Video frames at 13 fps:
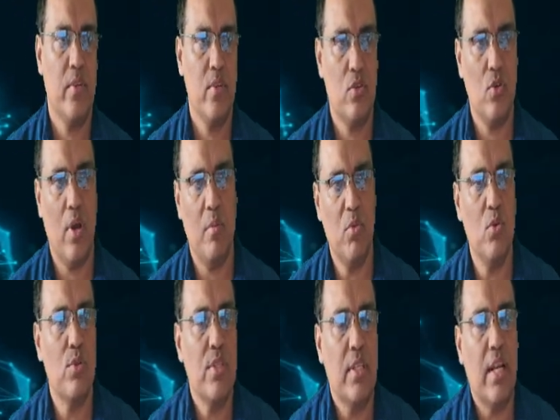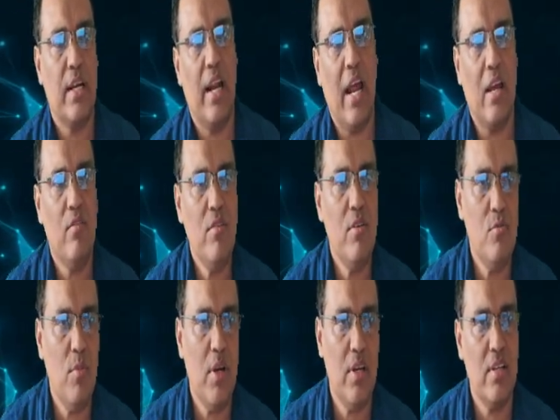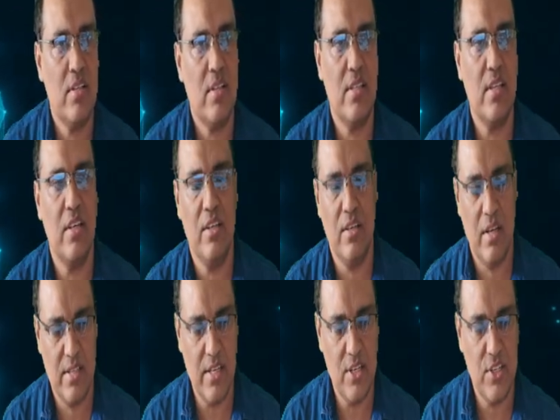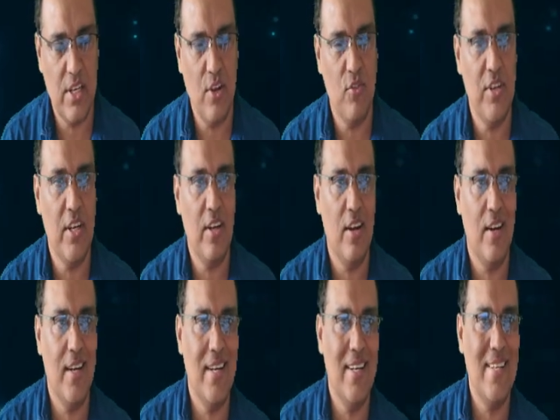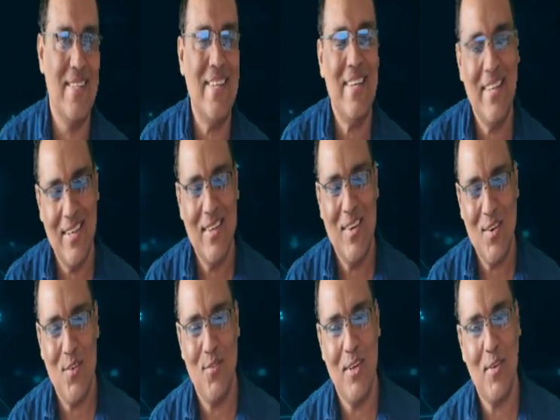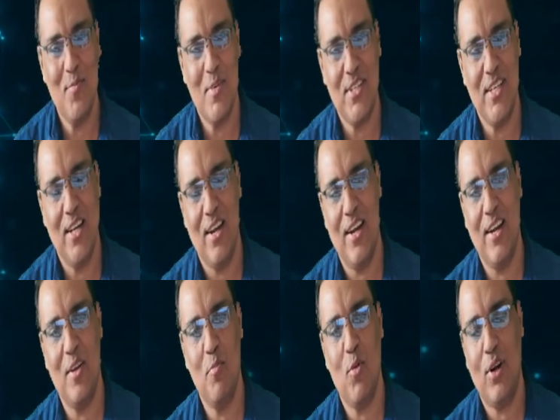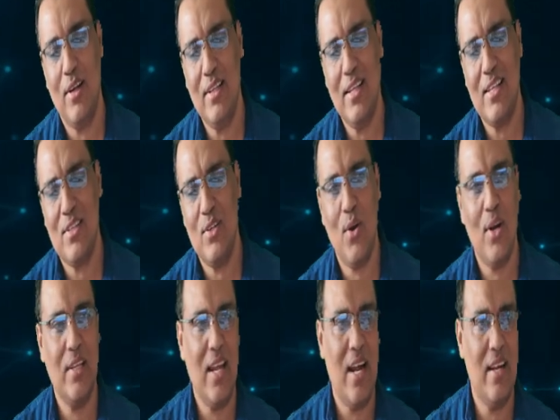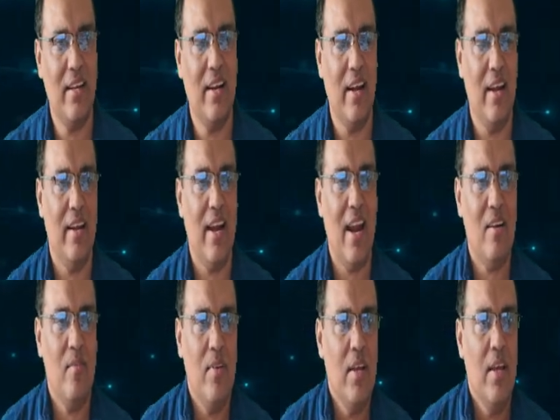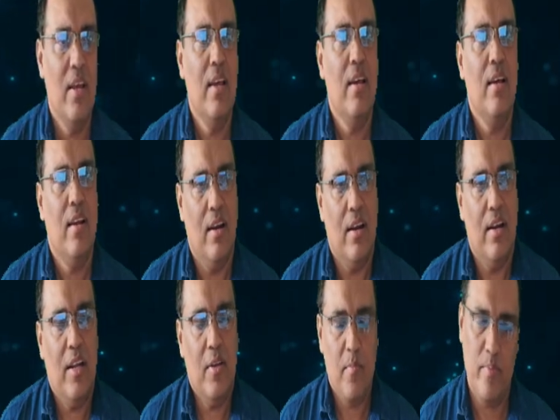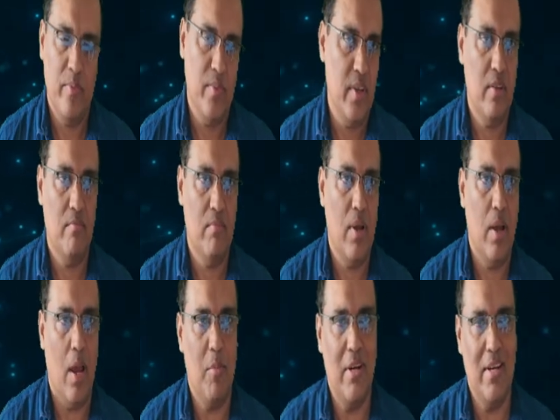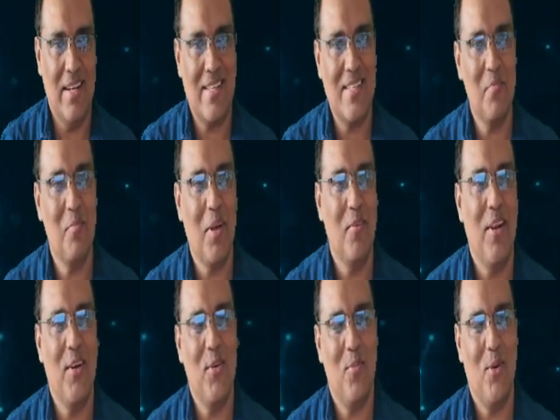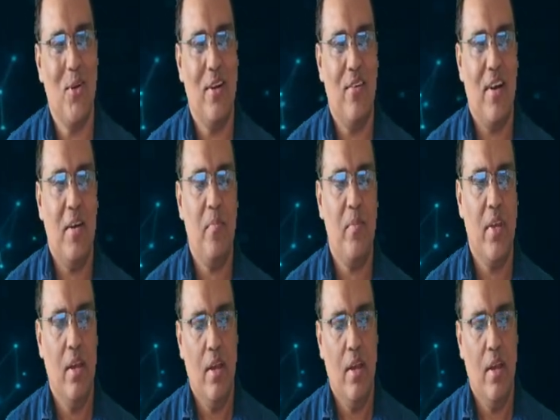So I'm using that language, but it's essentially a weak learner is a weak machine learning model that's not that great at learning. I mean, a simple way to put it, right?